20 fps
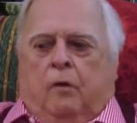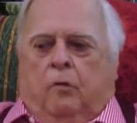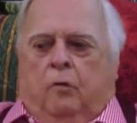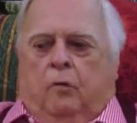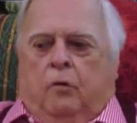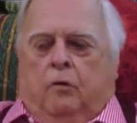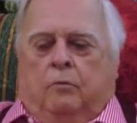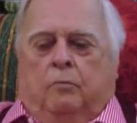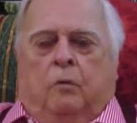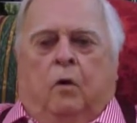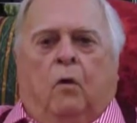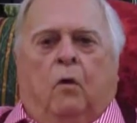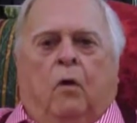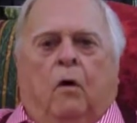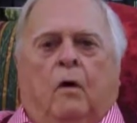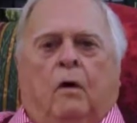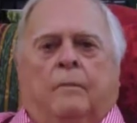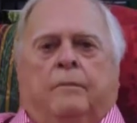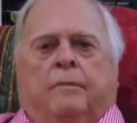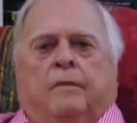was
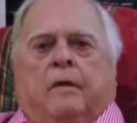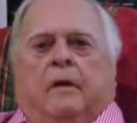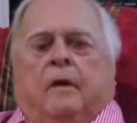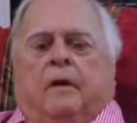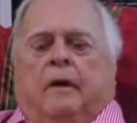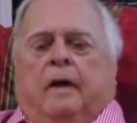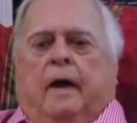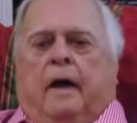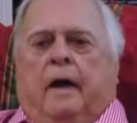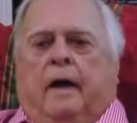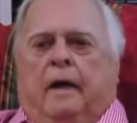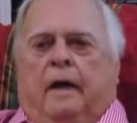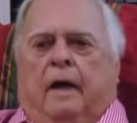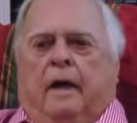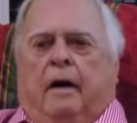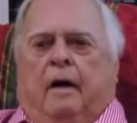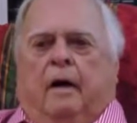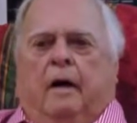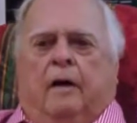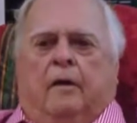more than any
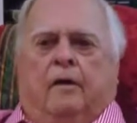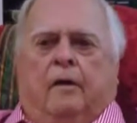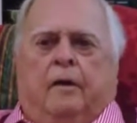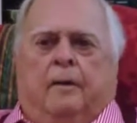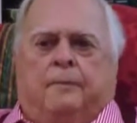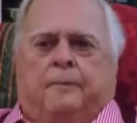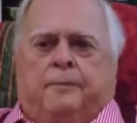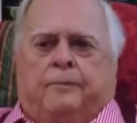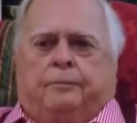other